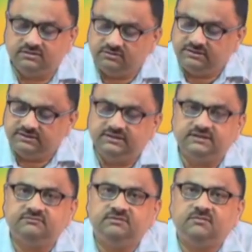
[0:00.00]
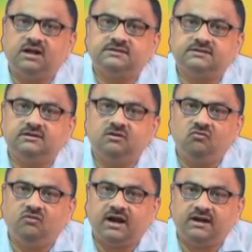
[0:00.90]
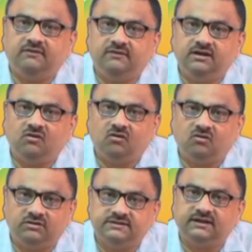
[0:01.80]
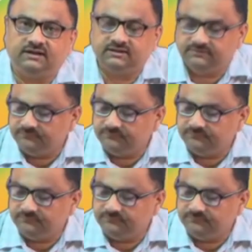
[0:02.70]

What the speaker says: So, this we must know at the very onset.